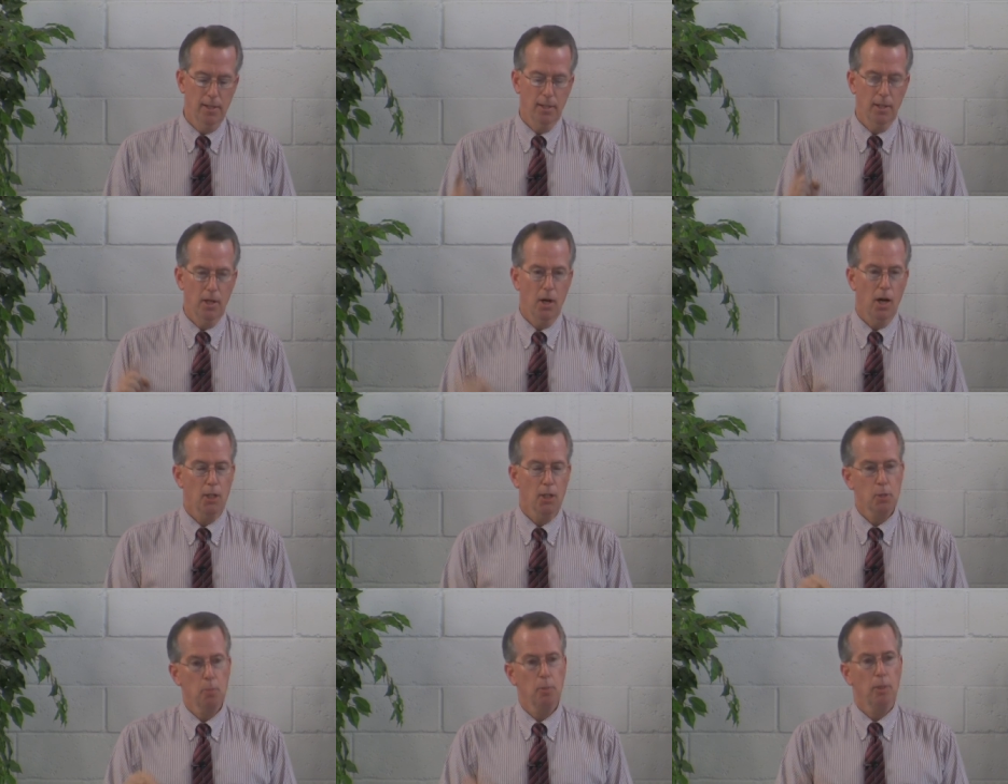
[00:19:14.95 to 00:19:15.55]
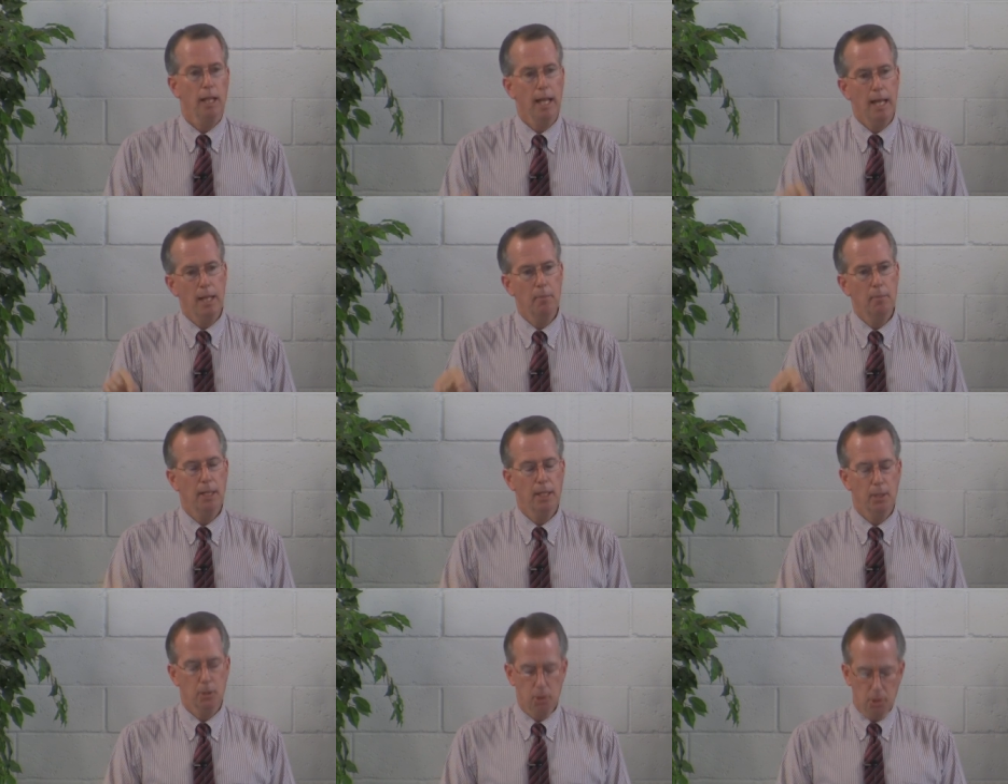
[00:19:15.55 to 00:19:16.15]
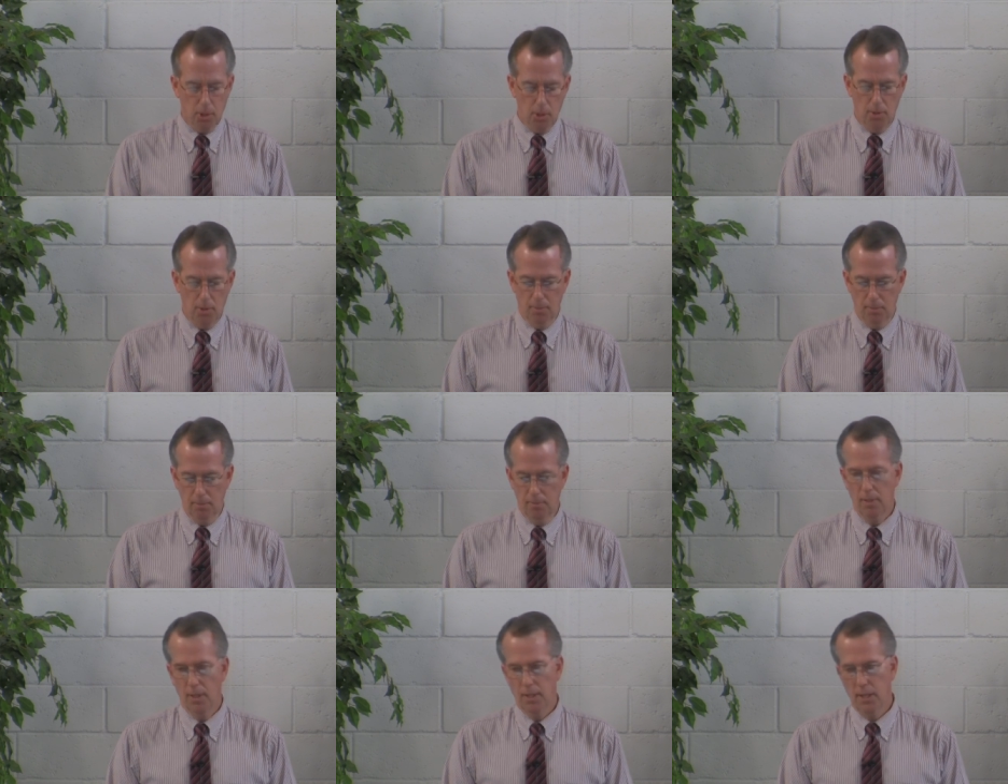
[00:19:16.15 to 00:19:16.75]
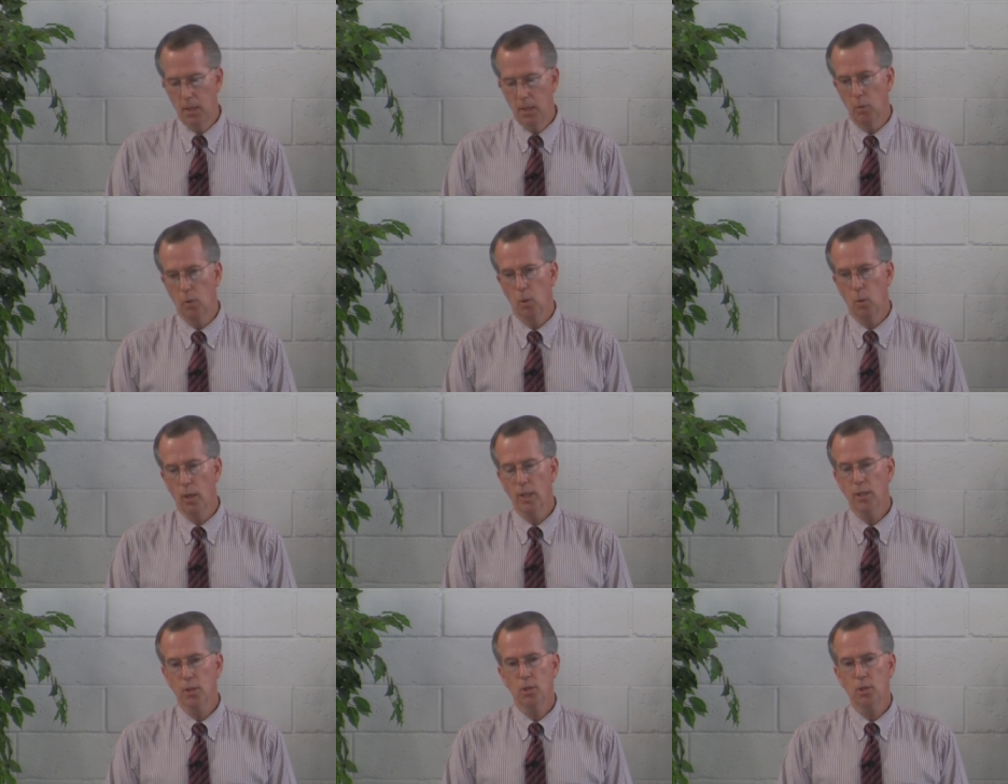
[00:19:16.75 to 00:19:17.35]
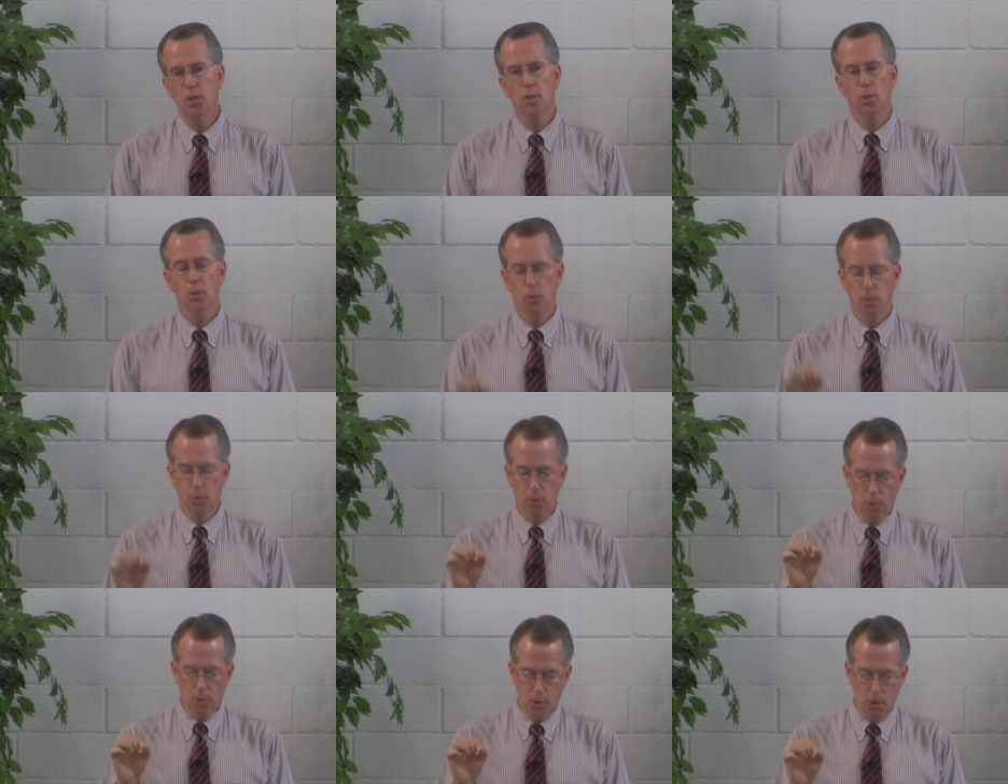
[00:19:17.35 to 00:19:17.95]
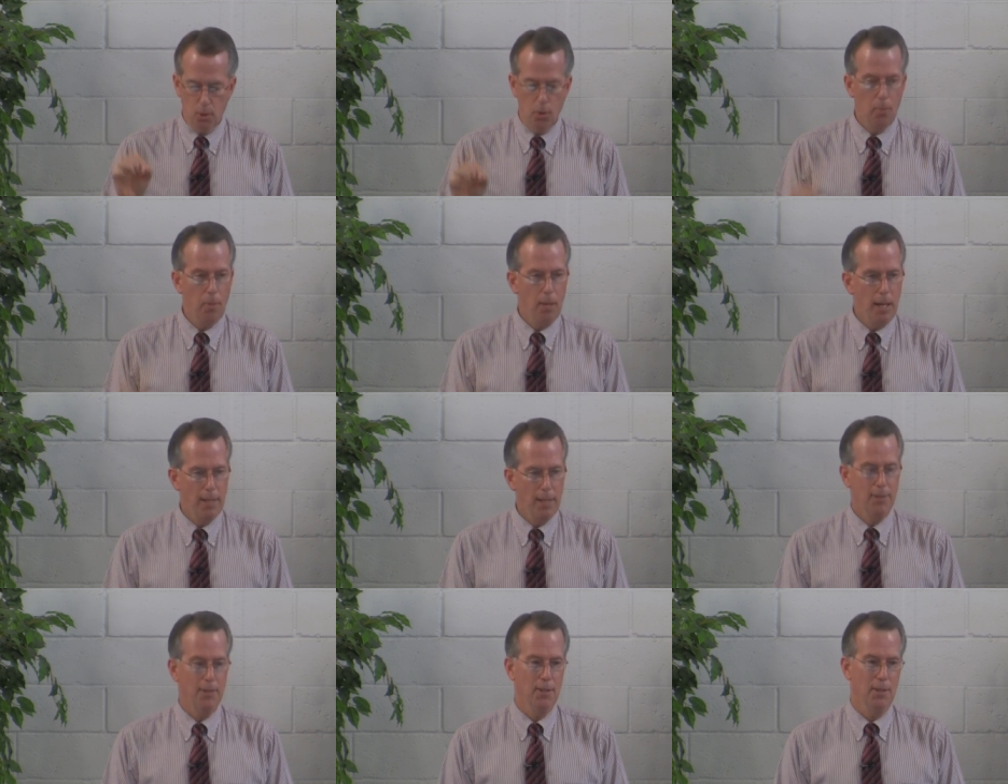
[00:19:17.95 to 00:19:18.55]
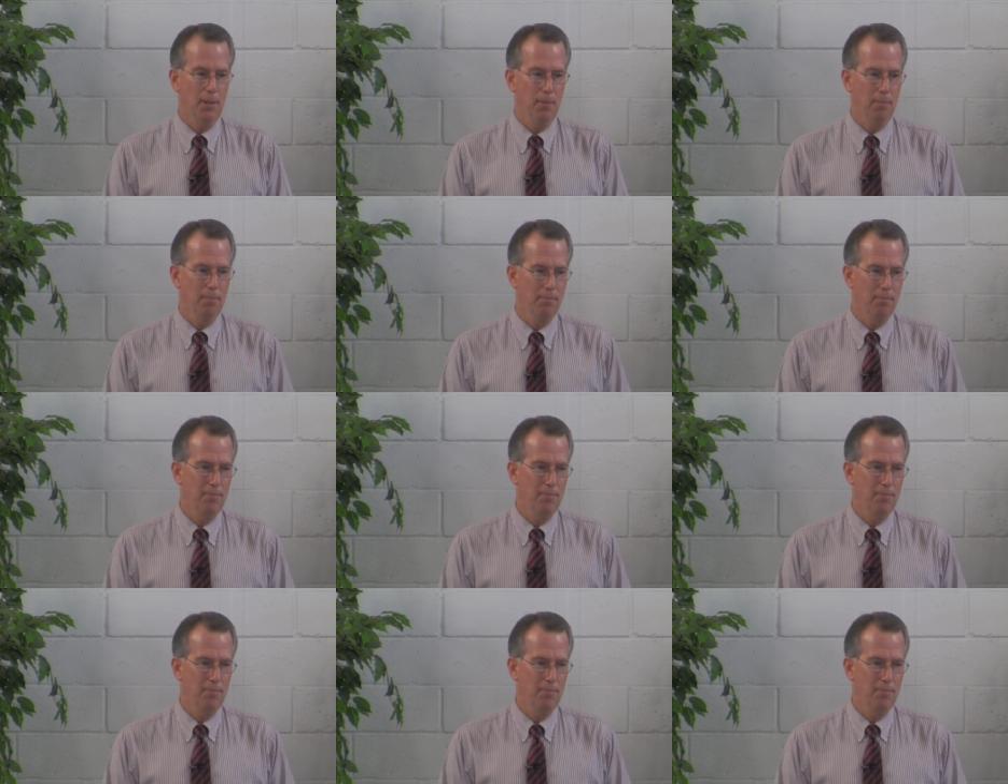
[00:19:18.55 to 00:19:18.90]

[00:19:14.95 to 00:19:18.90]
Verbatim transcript: God's plan made it certain that they were going to choose to abandon him.